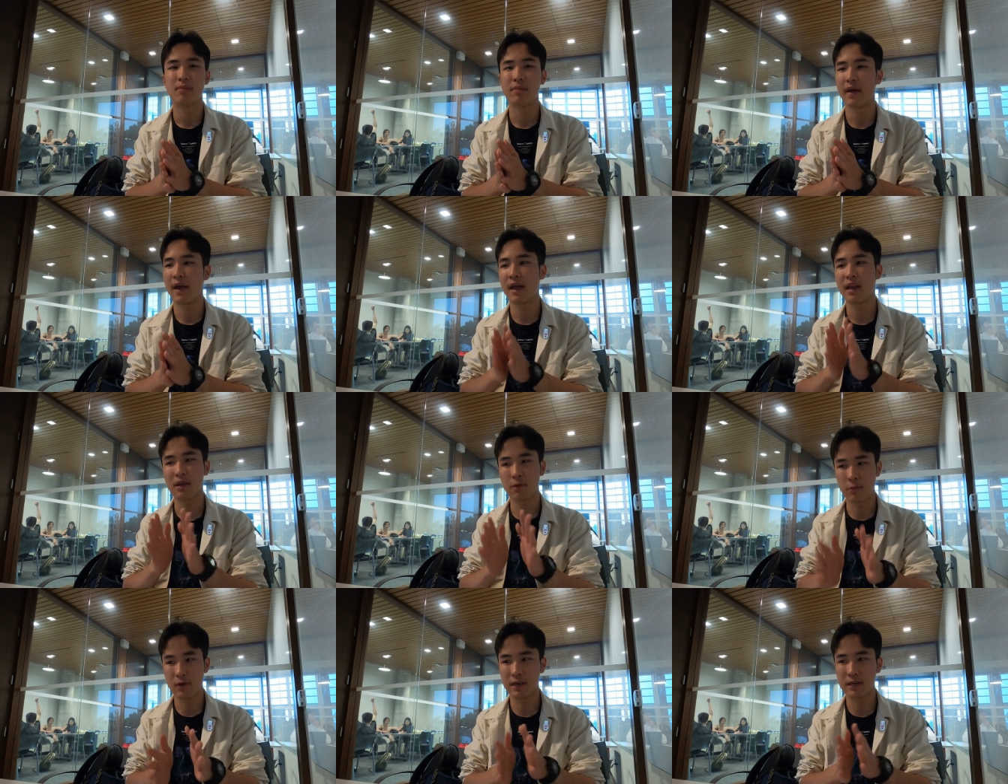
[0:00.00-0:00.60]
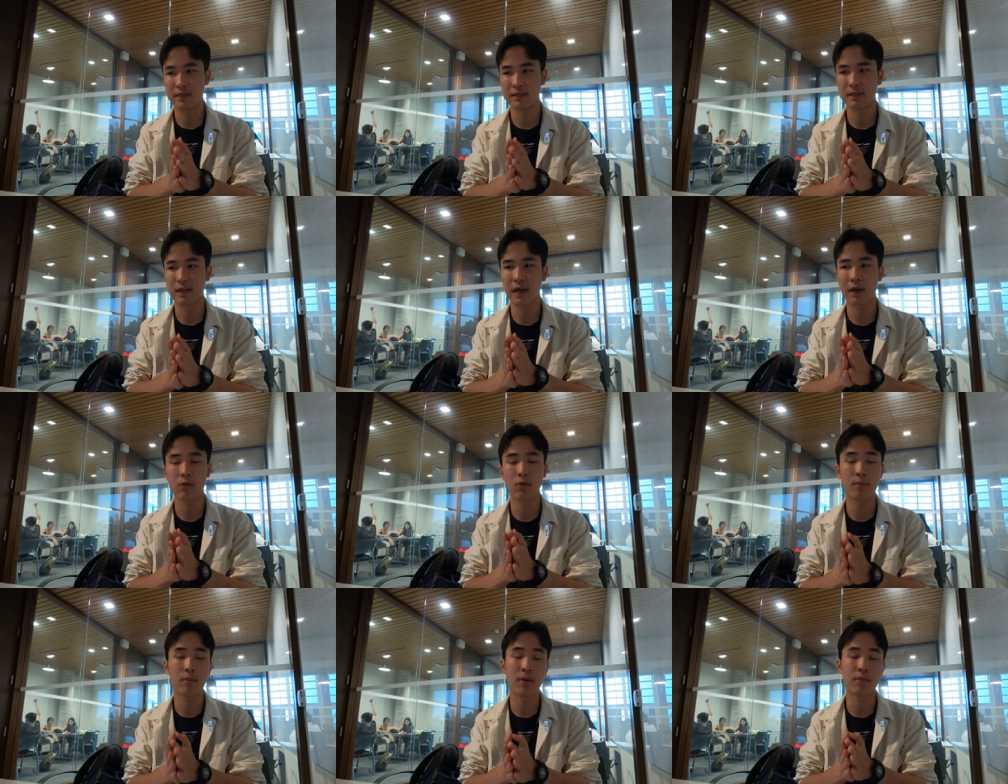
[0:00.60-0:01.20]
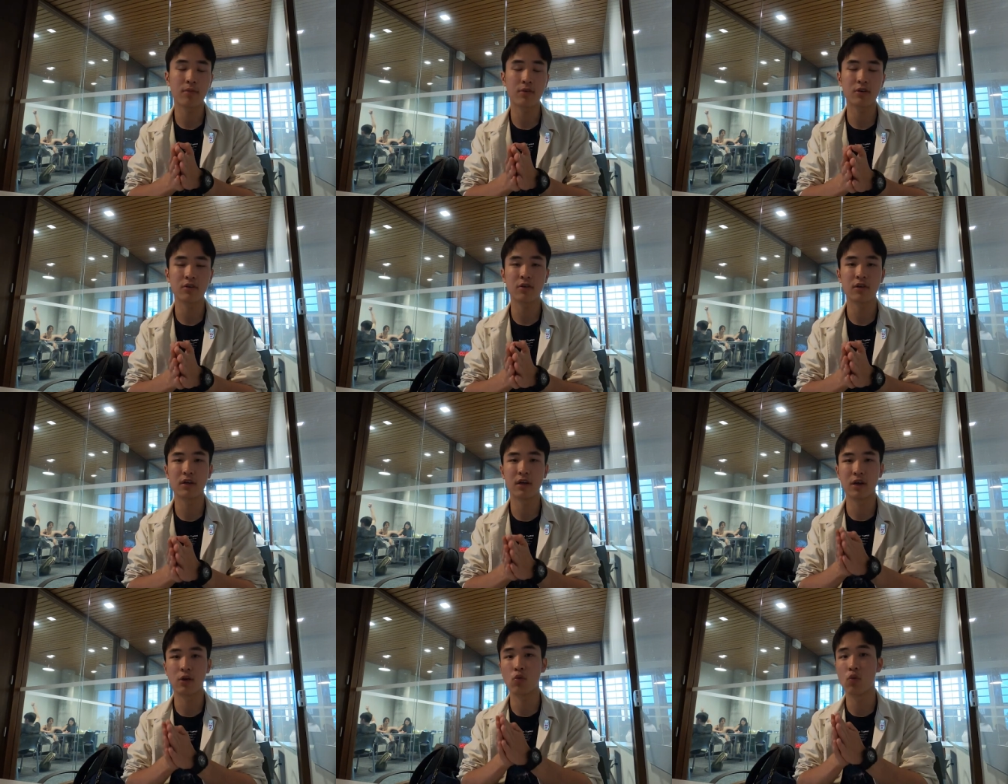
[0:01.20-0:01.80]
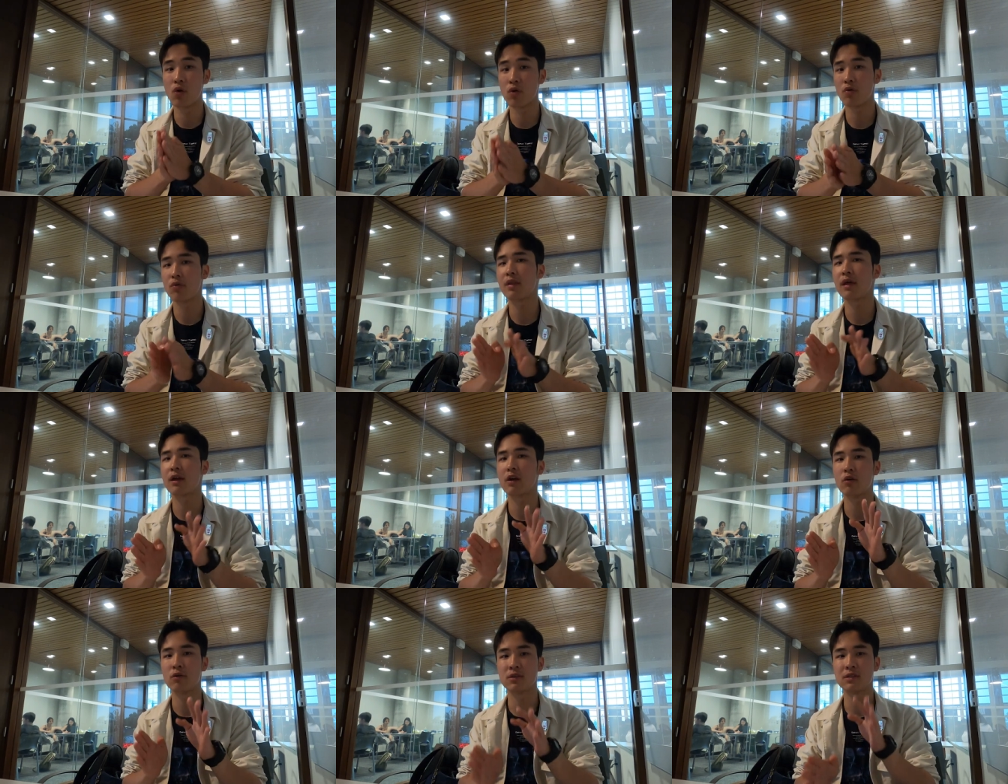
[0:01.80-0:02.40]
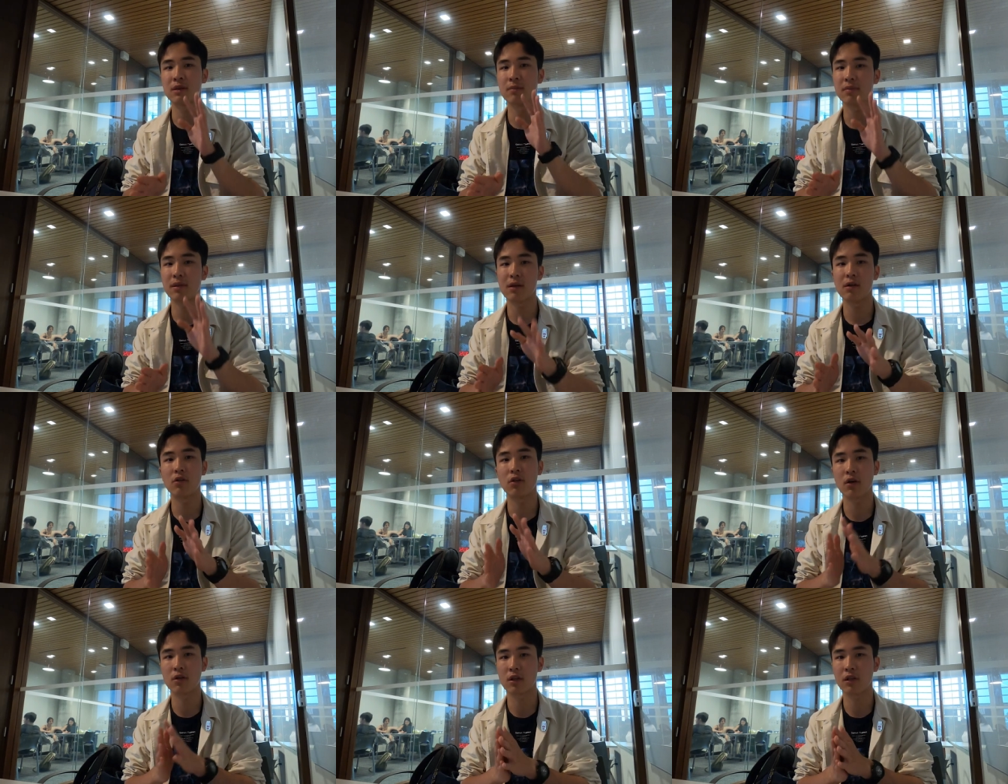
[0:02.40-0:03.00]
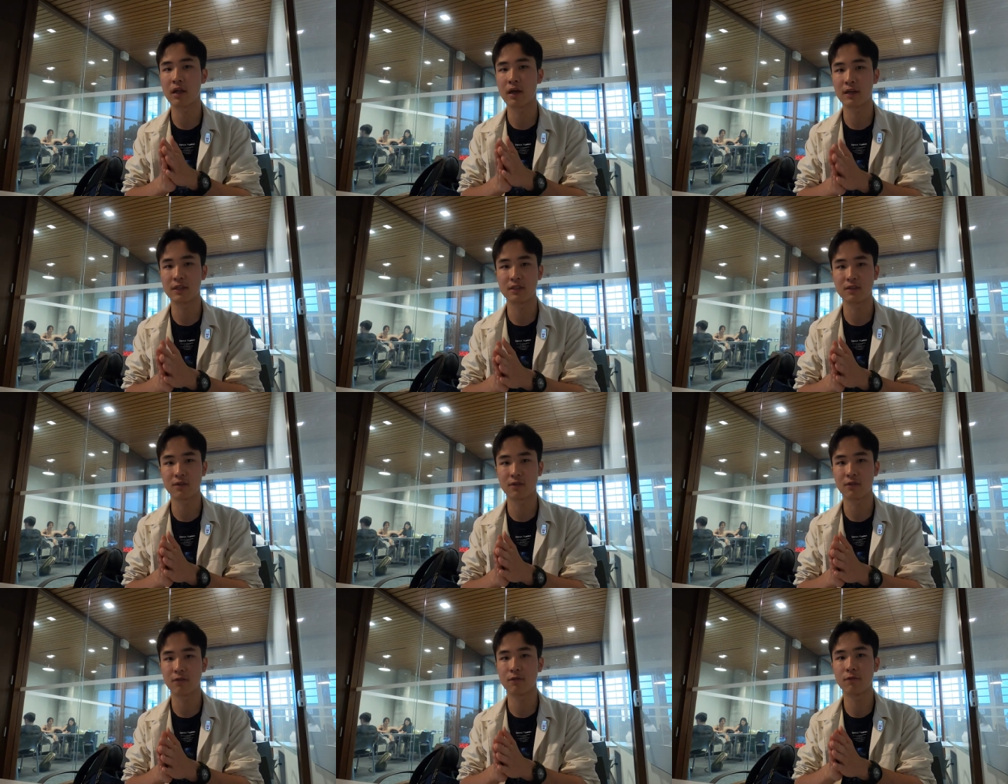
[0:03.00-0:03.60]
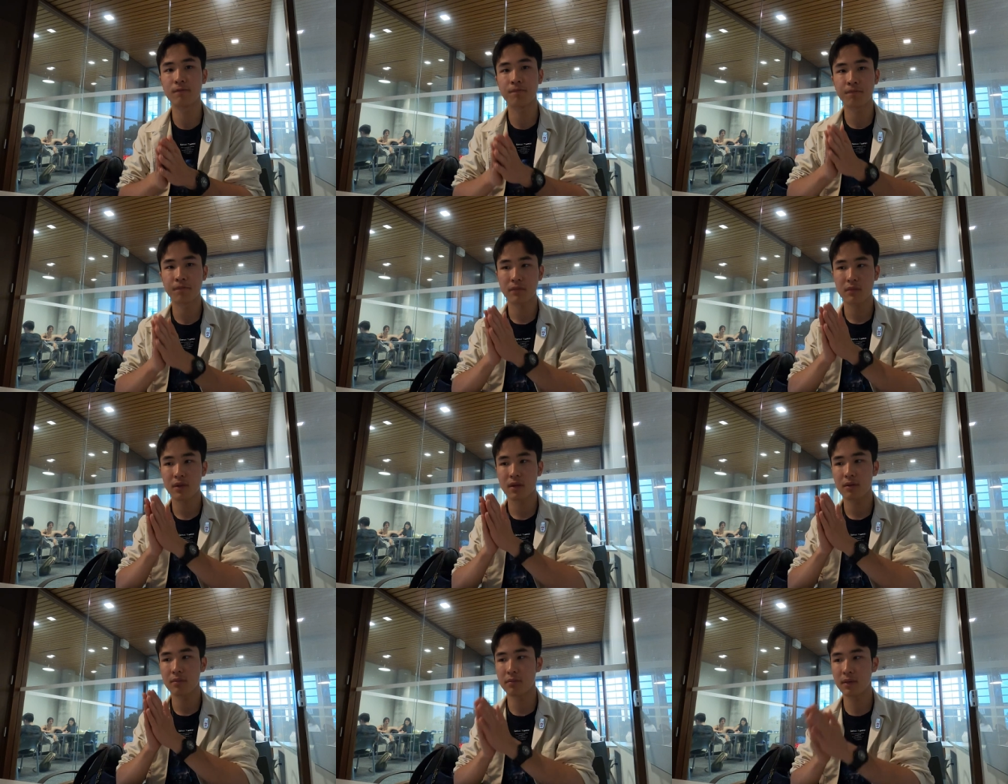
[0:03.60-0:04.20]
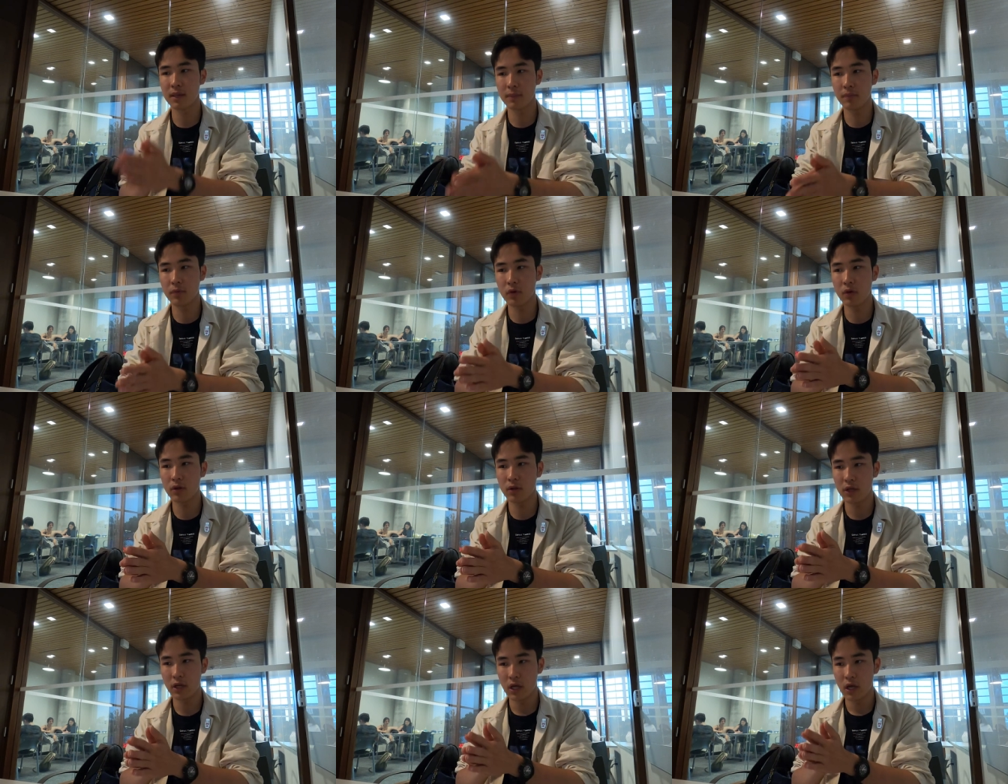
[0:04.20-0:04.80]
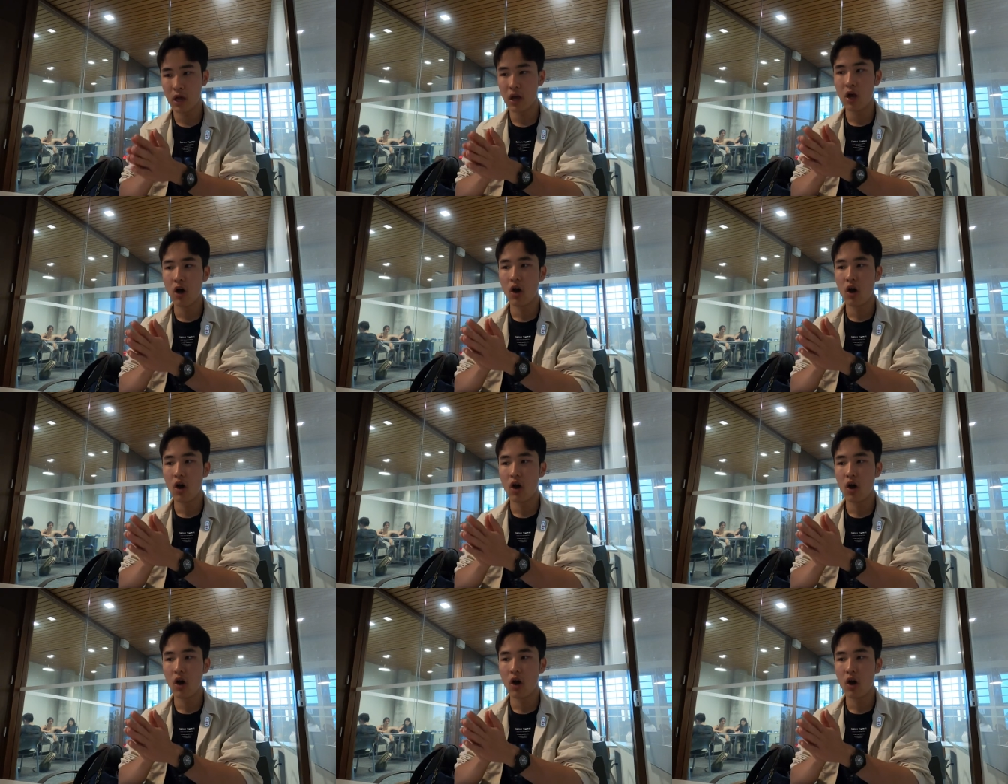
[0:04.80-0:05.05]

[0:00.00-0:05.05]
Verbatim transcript: But, anyways, I remember a quote that goes something along the lines of people